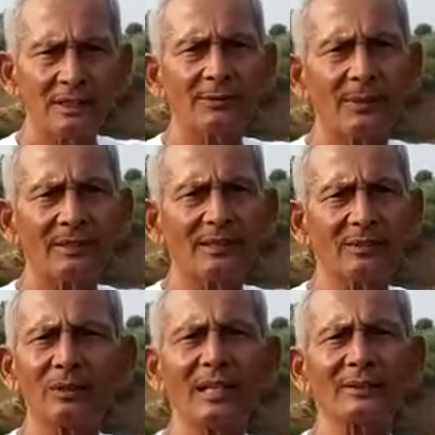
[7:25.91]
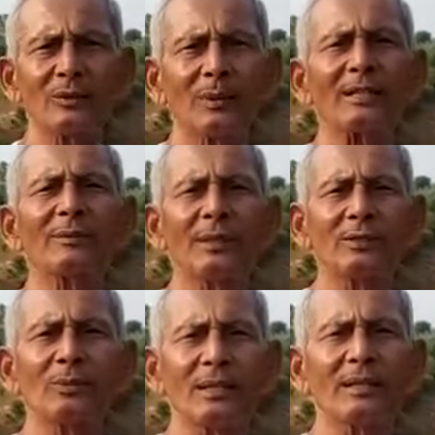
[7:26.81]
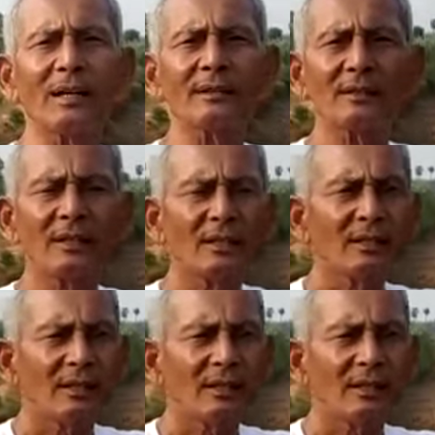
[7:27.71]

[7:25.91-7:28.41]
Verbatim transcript: Dear friends, I don't like to make the video very large.